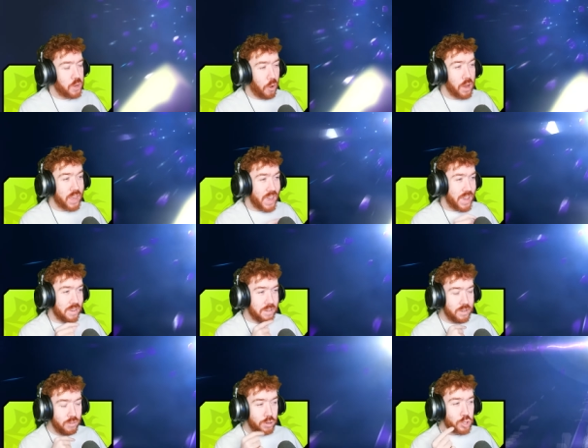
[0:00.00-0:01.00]
We gotta get,
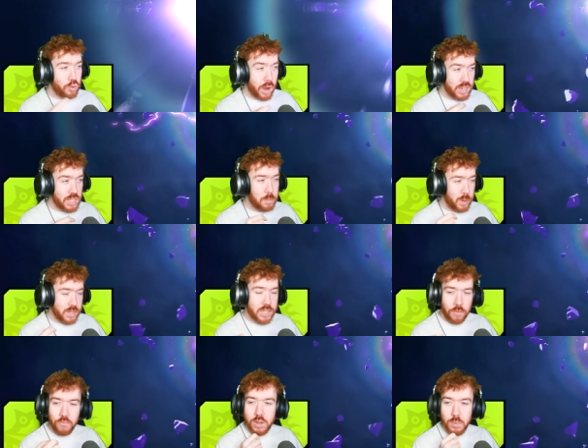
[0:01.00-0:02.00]
not trash, but
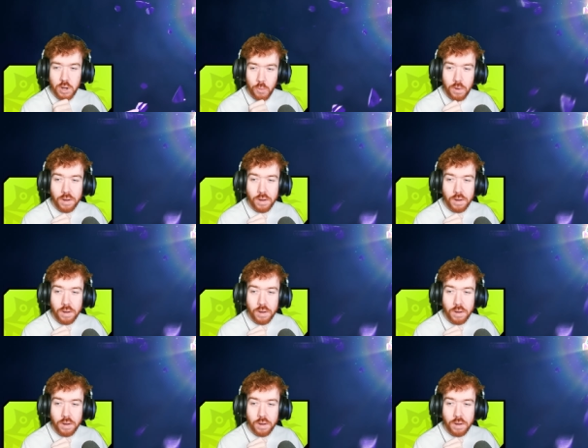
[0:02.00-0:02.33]
something we don't